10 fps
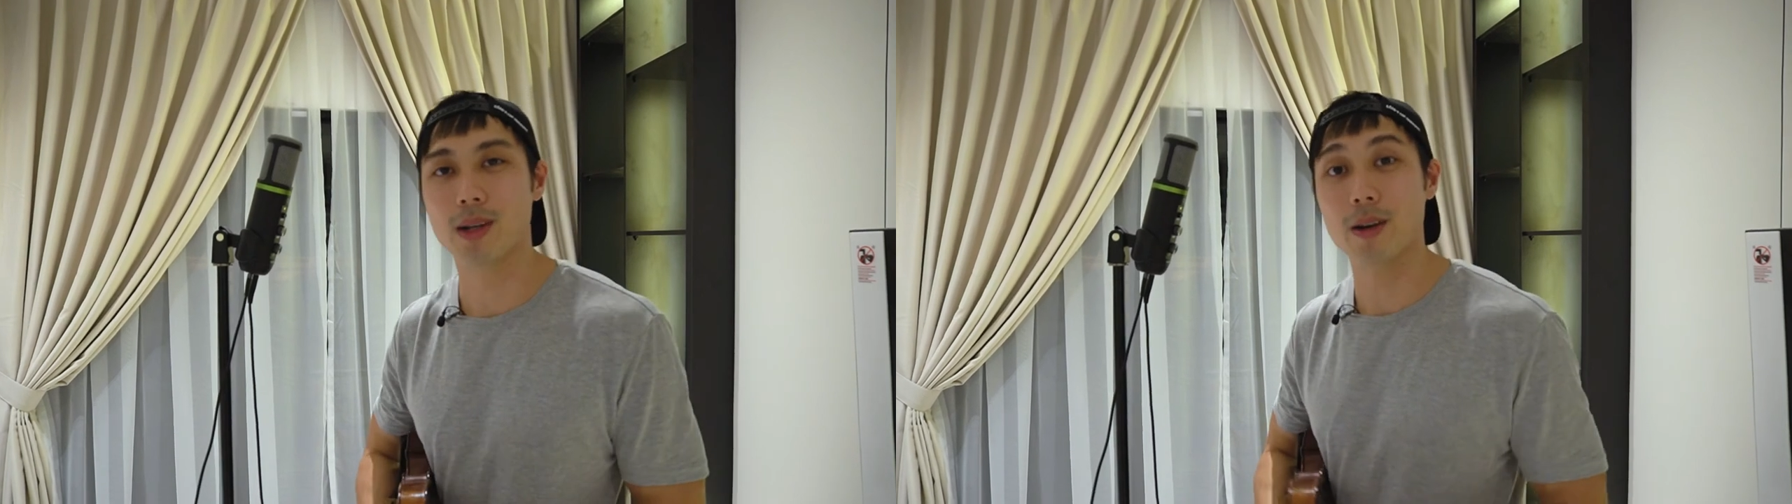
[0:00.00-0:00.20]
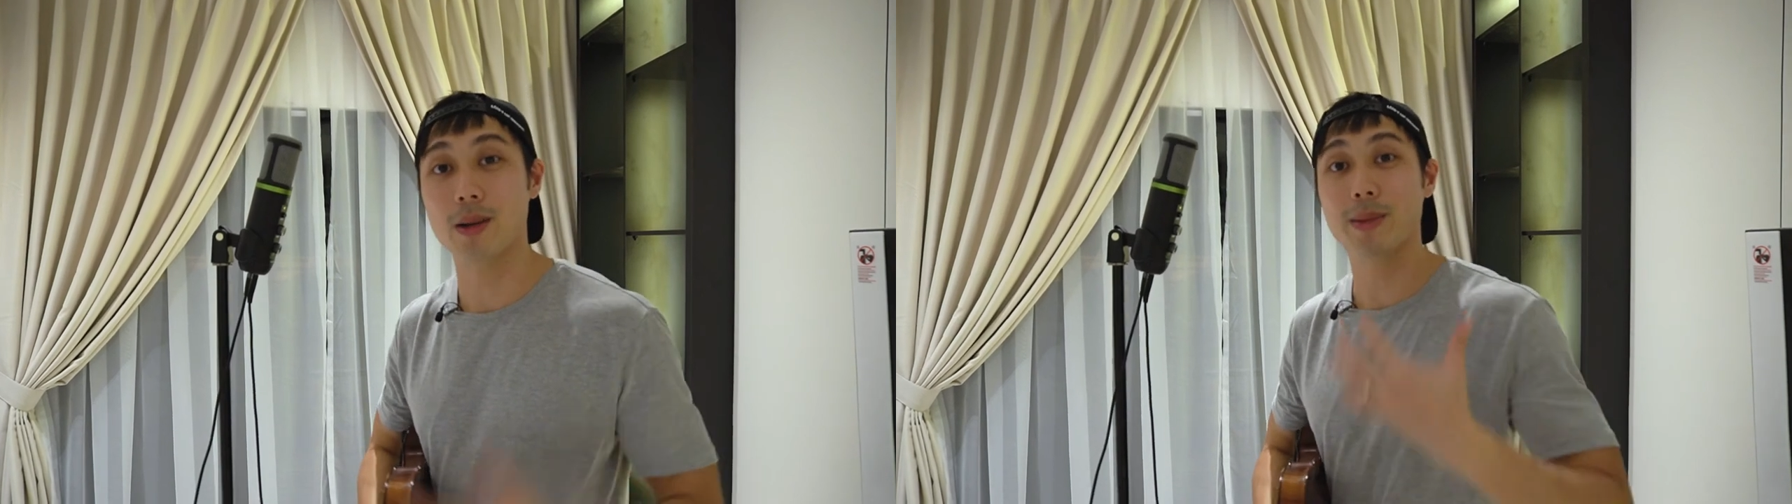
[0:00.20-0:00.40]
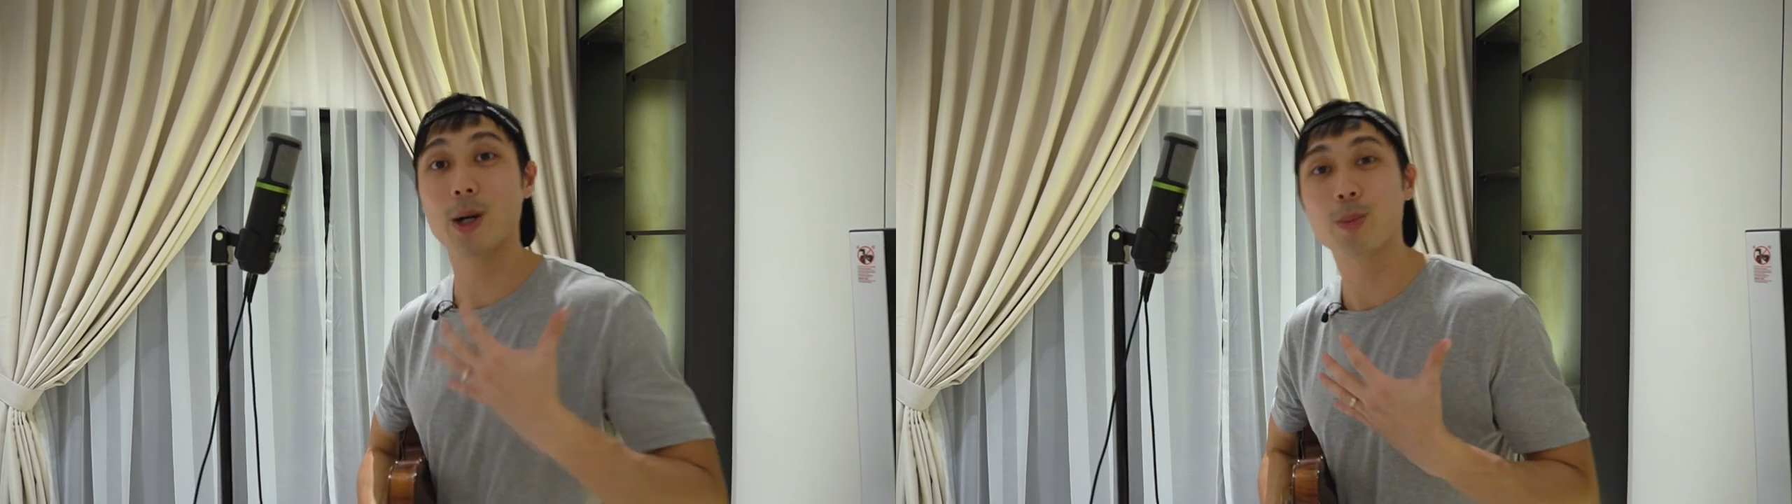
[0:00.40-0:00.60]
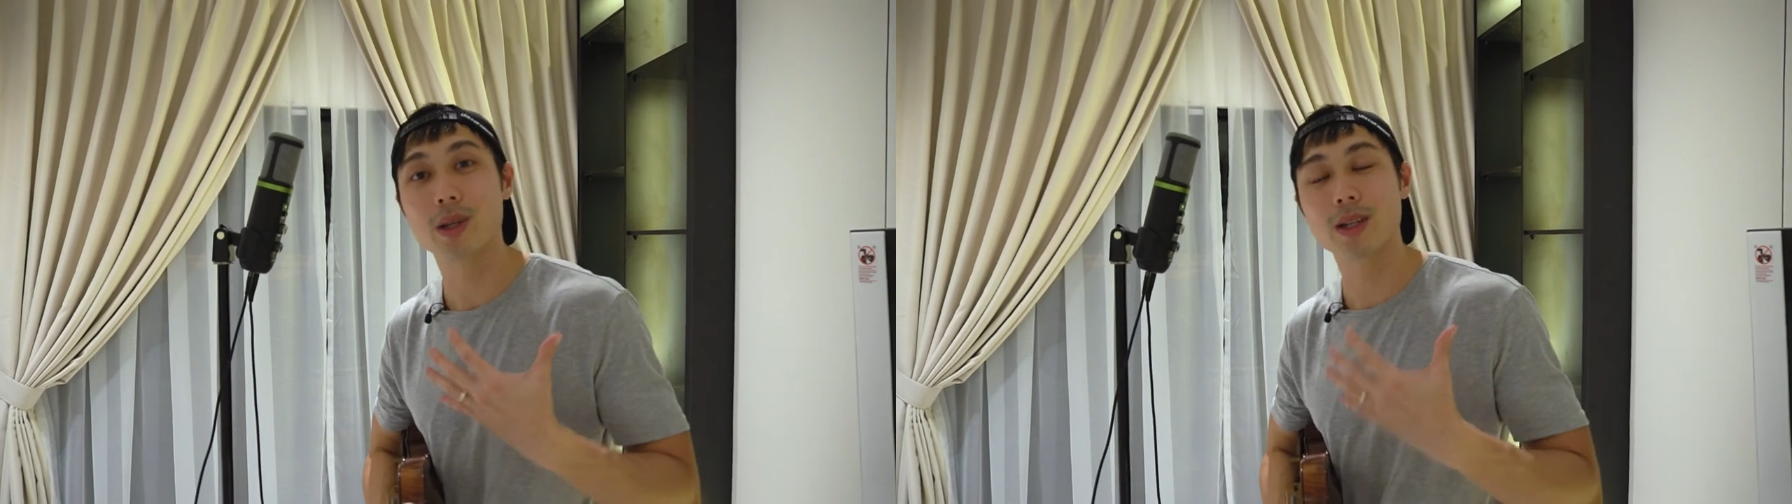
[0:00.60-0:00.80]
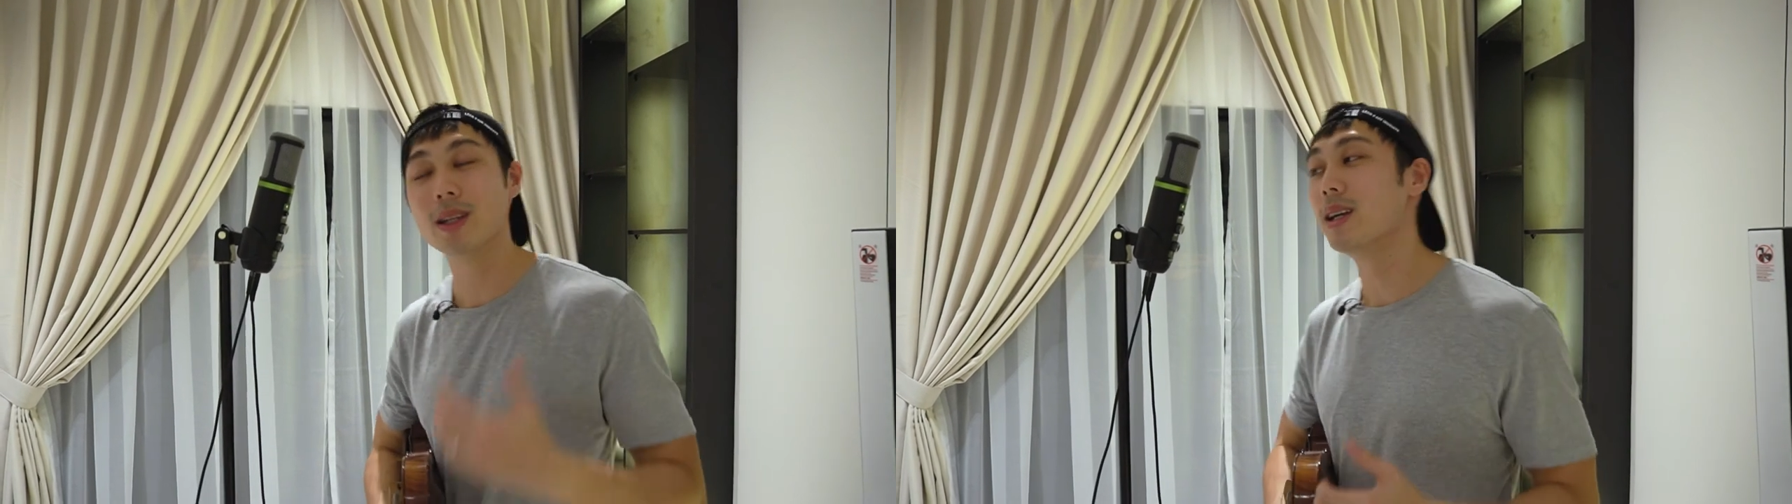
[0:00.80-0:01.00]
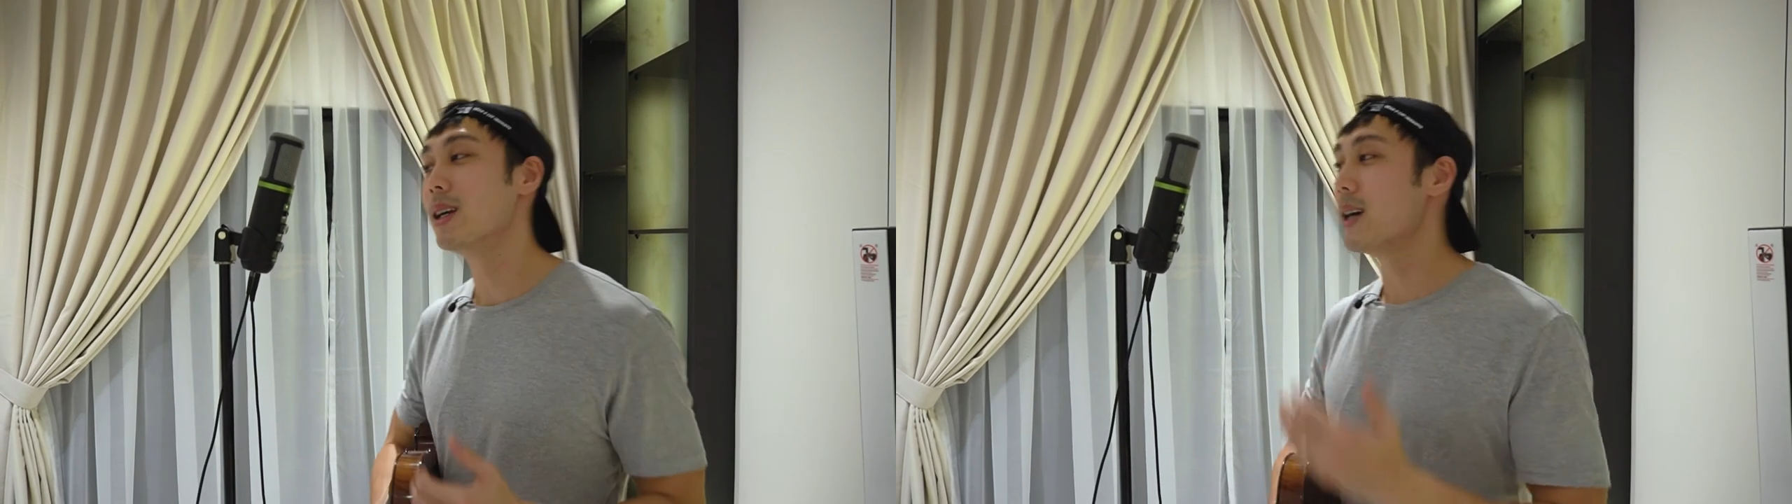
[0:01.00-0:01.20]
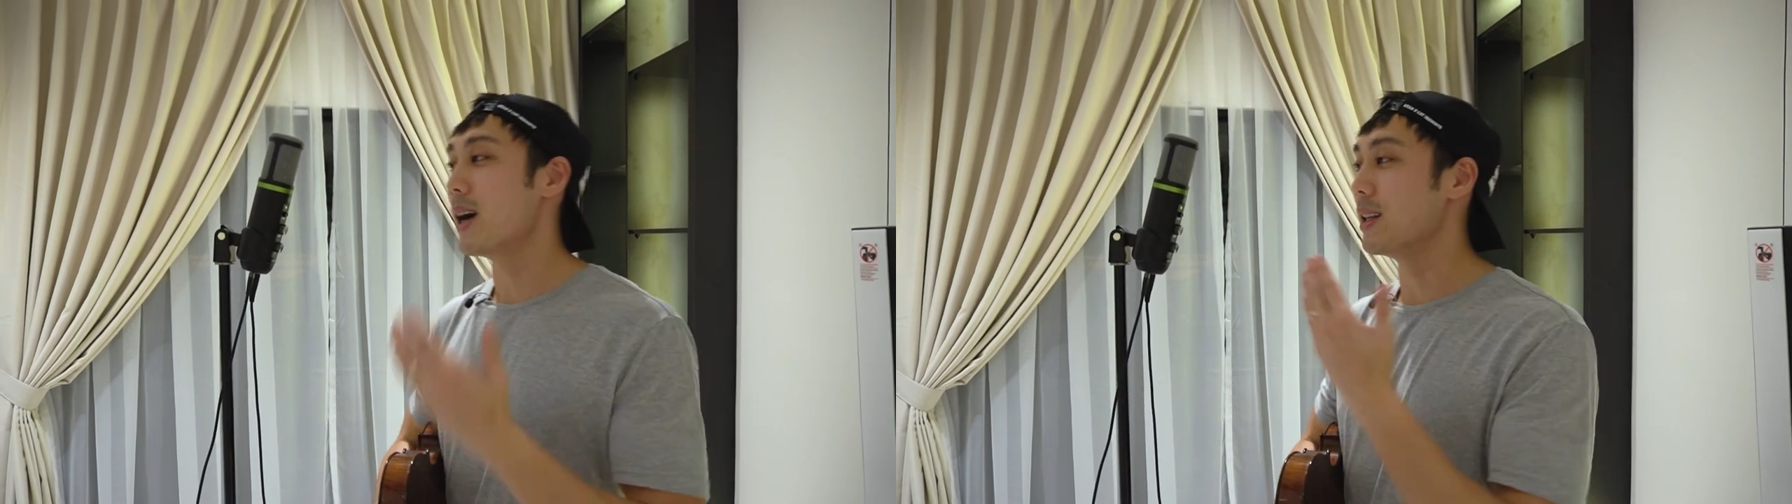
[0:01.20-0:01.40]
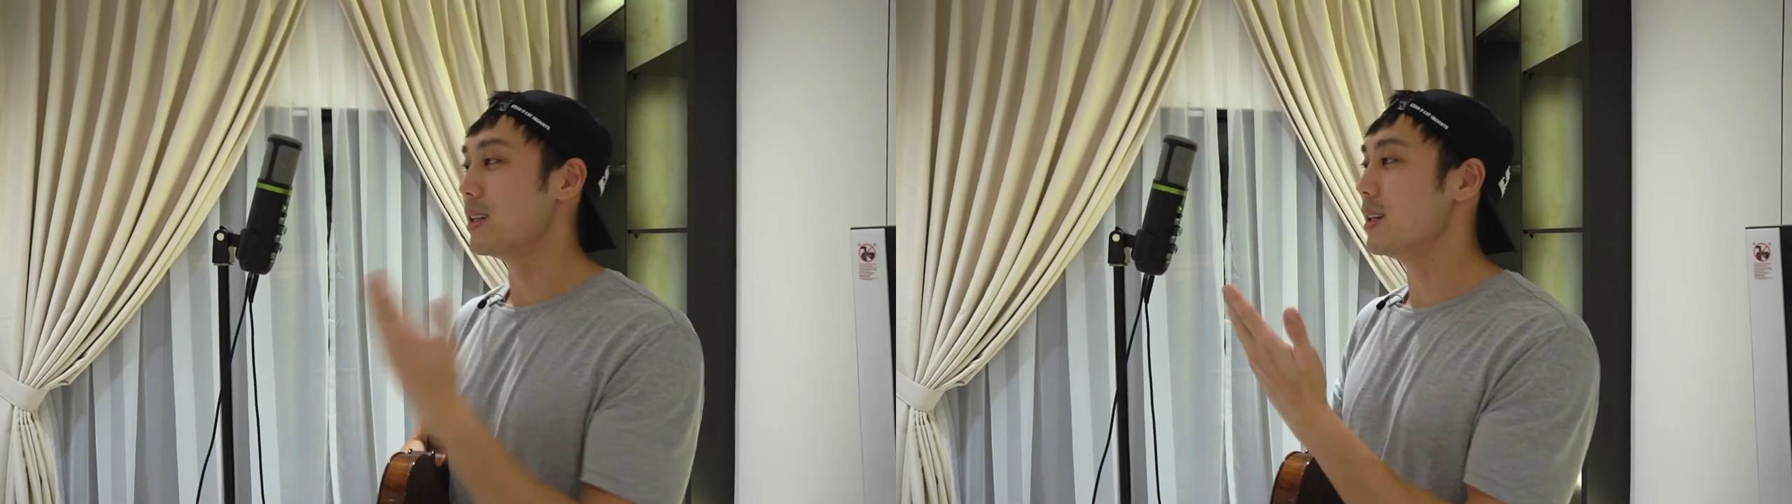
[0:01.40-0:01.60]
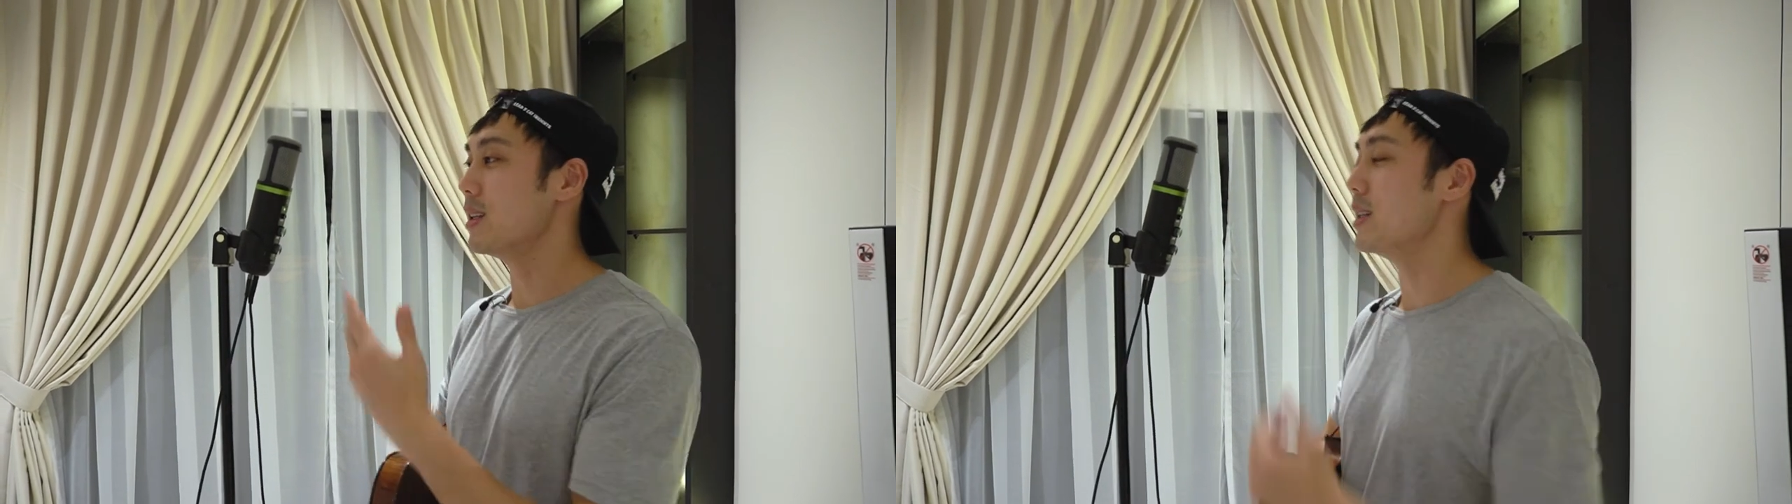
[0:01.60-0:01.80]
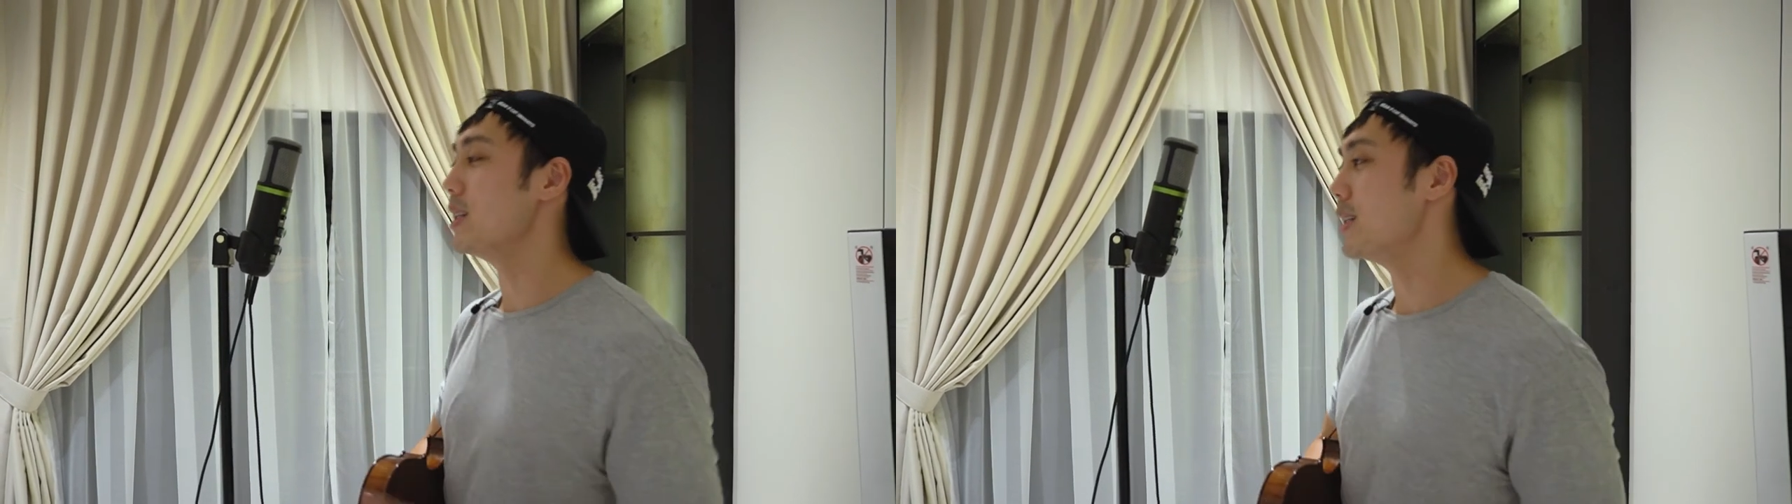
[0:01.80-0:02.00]
Now, in my opinion, I think
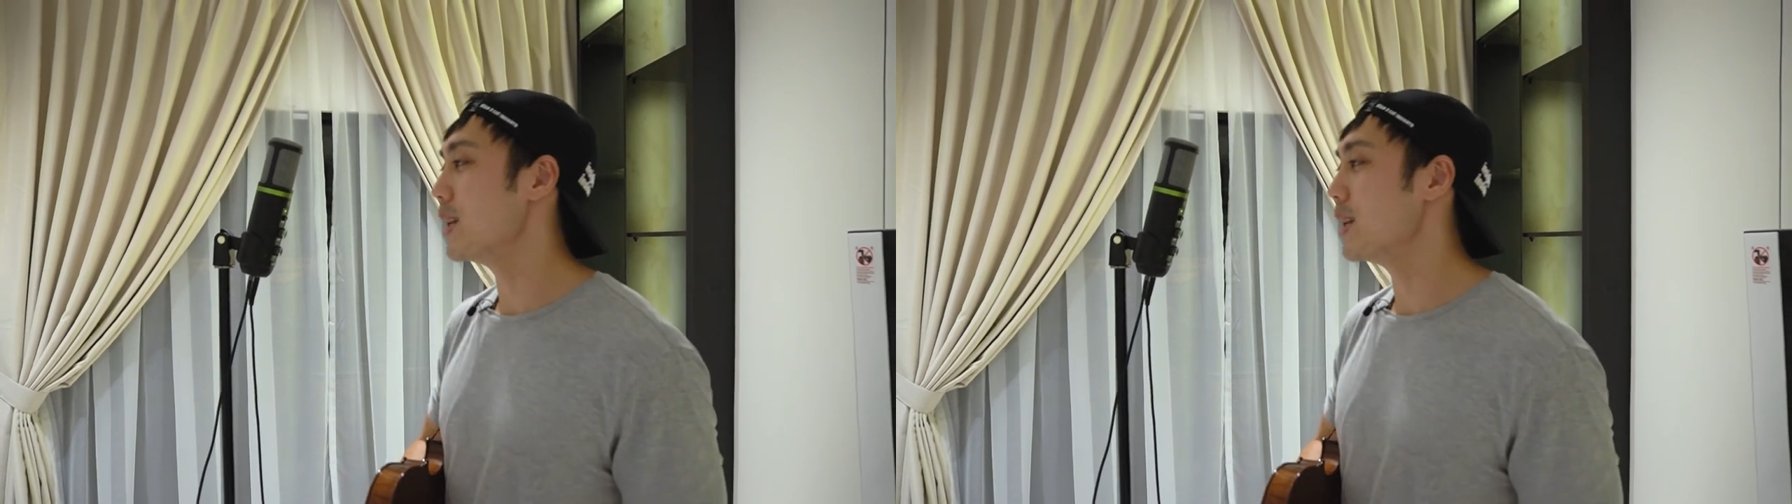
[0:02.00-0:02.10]
the